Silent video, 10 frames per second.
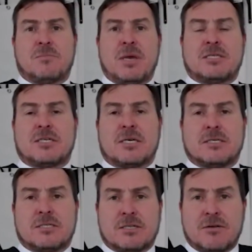The
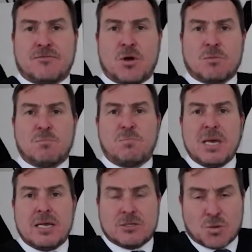Mexicans lived on
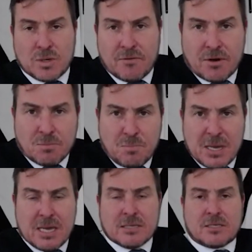beans or live on
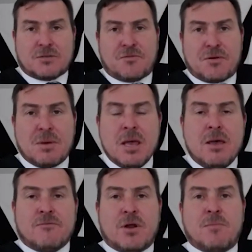beans. It's very,
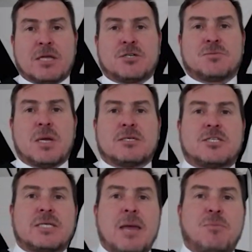very much a
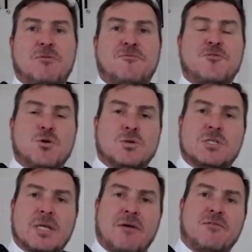staple
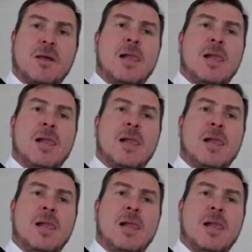foodstuff.